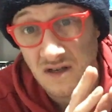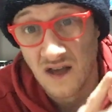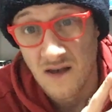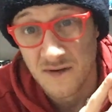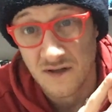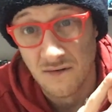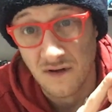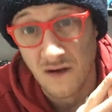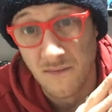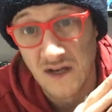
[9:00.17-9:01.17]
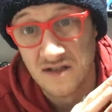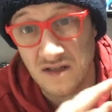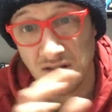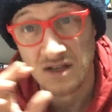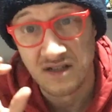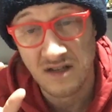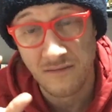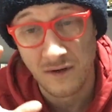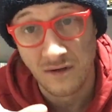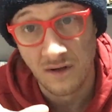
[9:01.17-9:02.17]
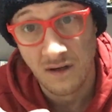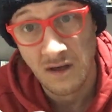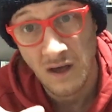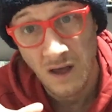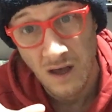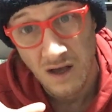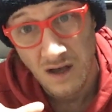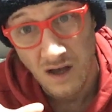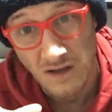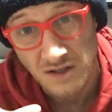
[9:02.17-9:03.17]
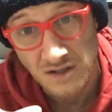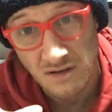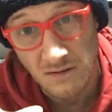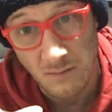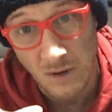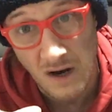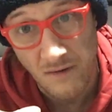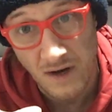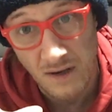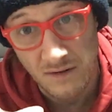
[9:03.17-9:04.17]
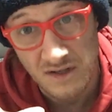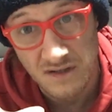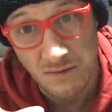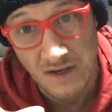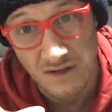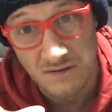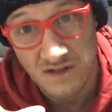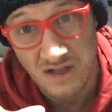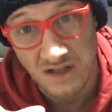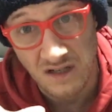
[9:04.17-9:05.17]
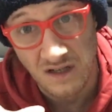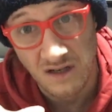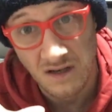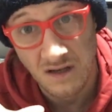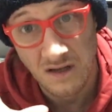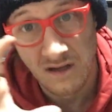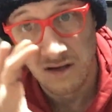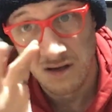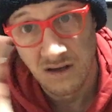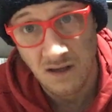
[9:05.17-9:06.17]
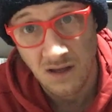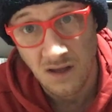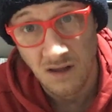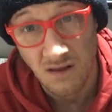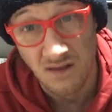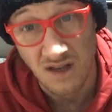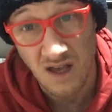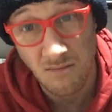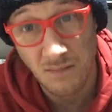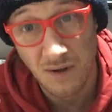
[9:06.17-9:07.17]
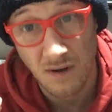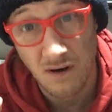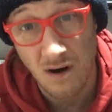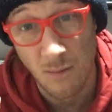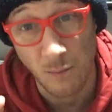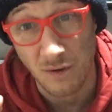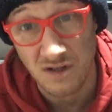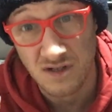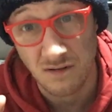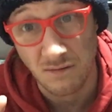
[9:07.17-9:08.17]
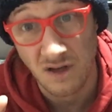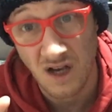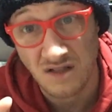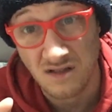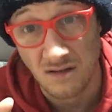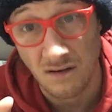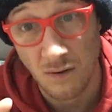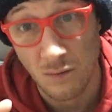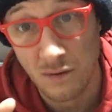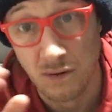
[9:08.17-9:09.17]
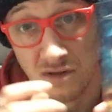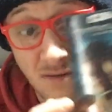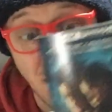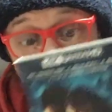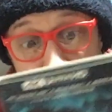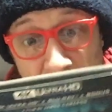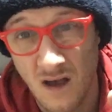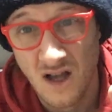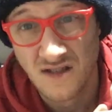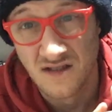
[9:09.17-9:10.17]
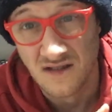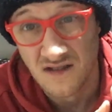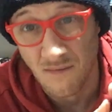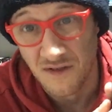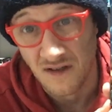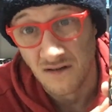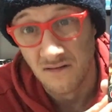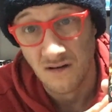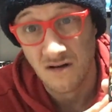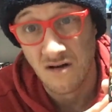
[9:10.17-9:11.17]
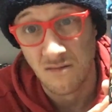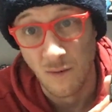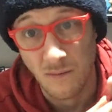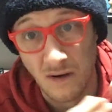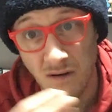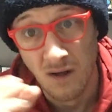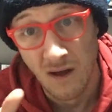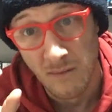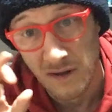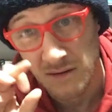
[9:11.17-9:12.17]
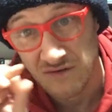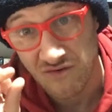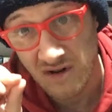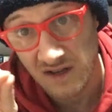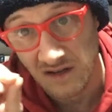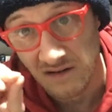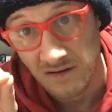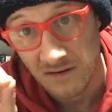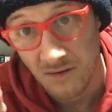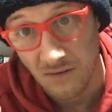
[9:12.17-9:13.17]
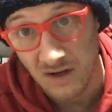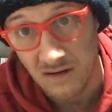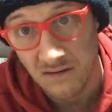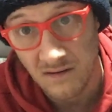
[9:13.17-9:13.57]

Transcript: absolutely amazing. There's even a shot where I noticed where you see the camp. I can't remember what it's called, Hudson Hawk or something like that. Hudson something, I can't remember. But there was writing on it